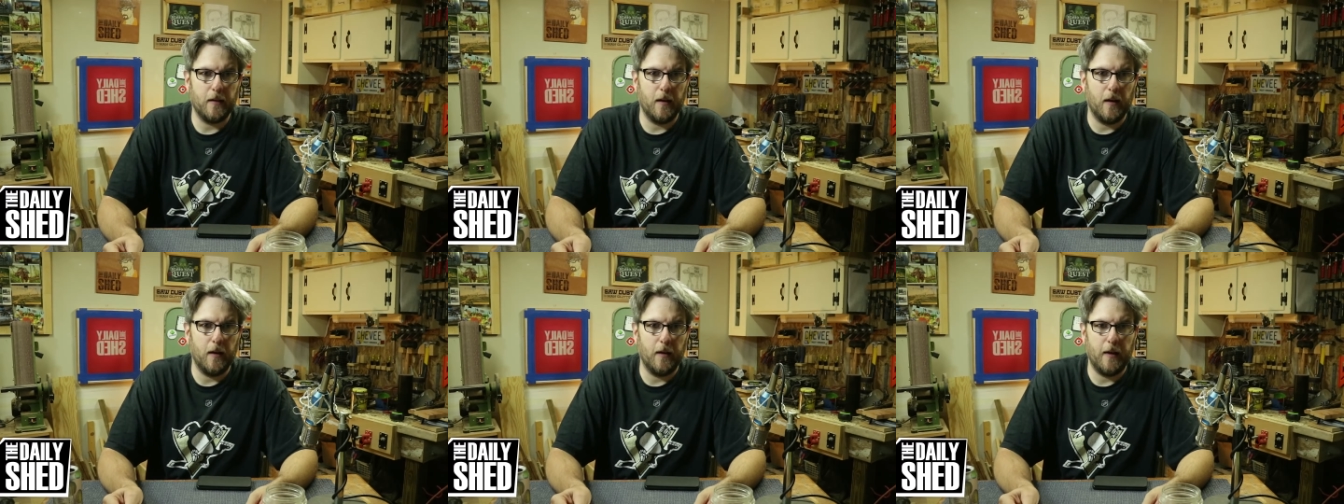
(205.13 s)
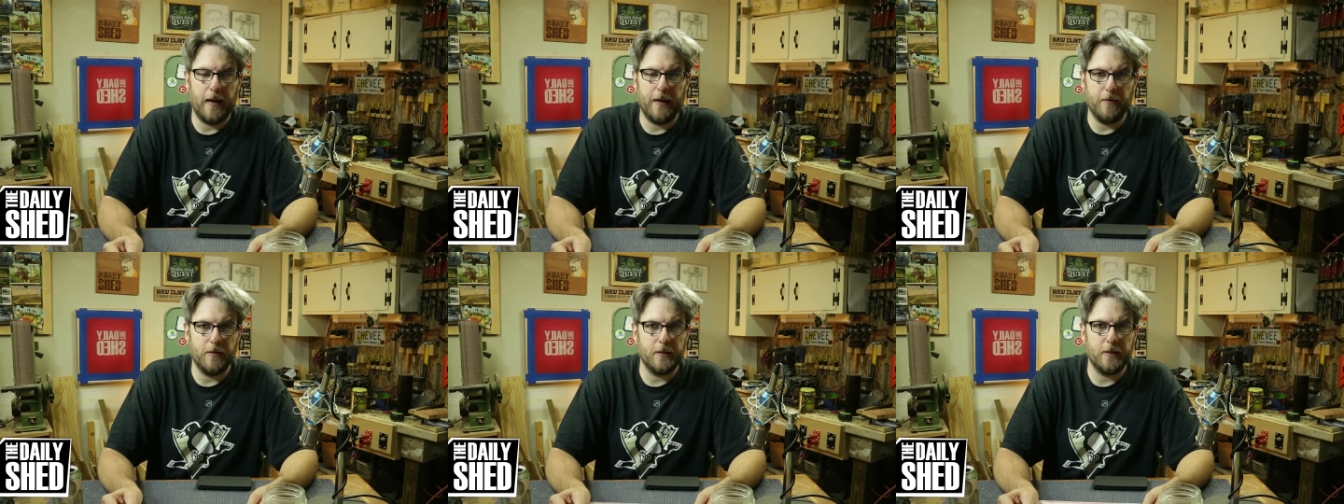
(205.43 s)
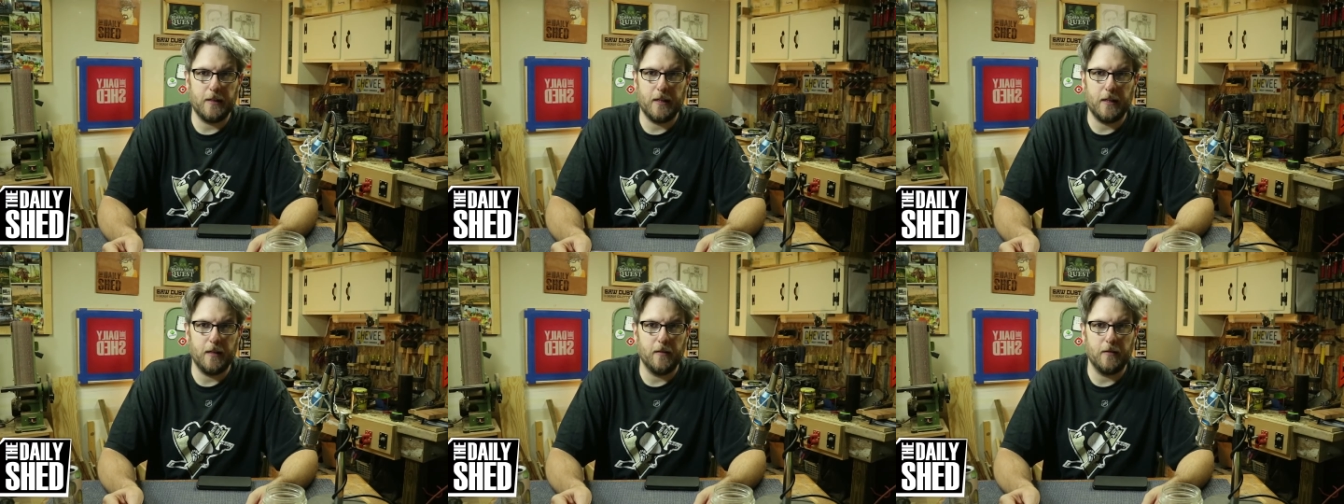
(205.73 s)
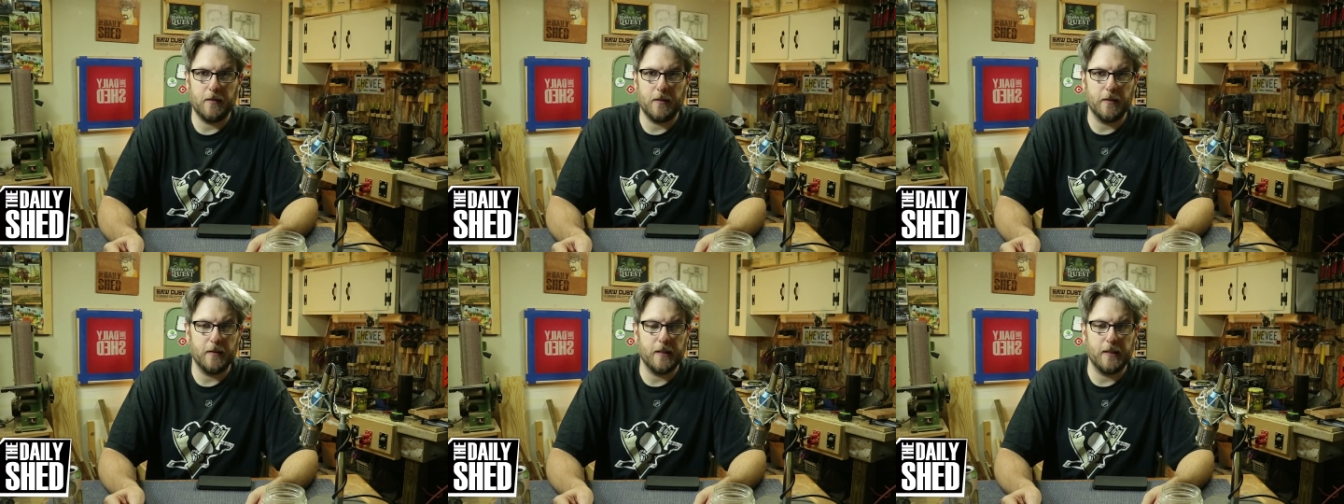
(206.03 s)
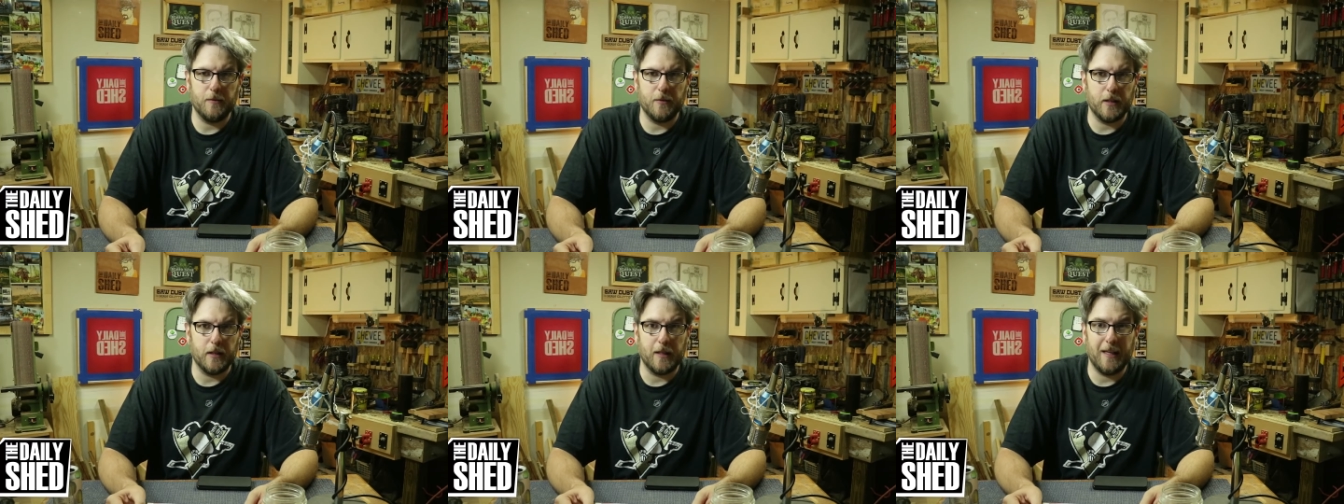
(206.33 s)
uh, I haven't seen since
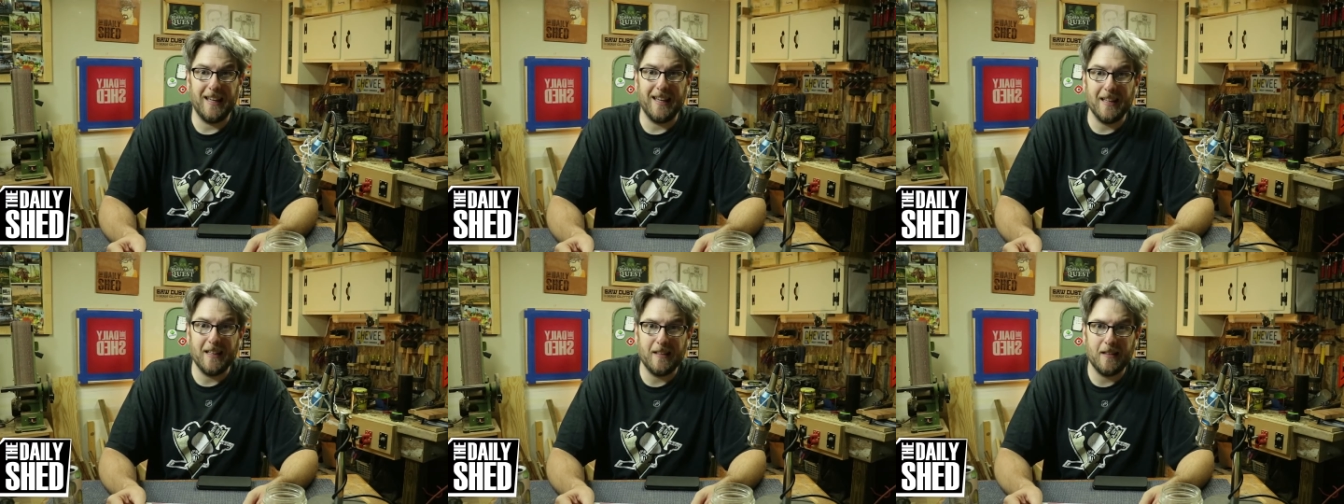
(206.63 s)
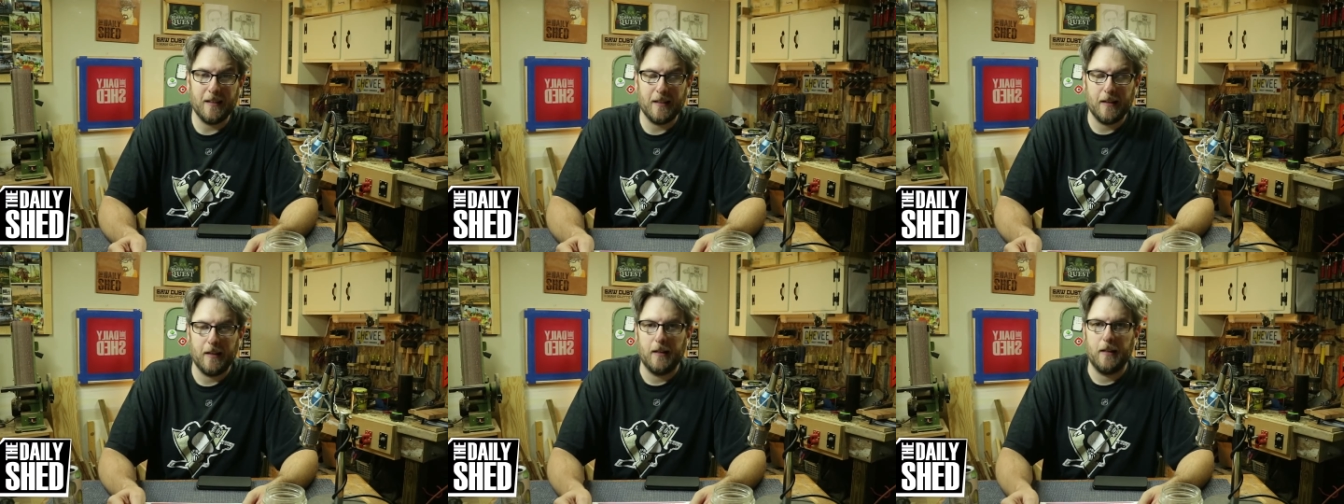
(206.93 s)
I was a kid,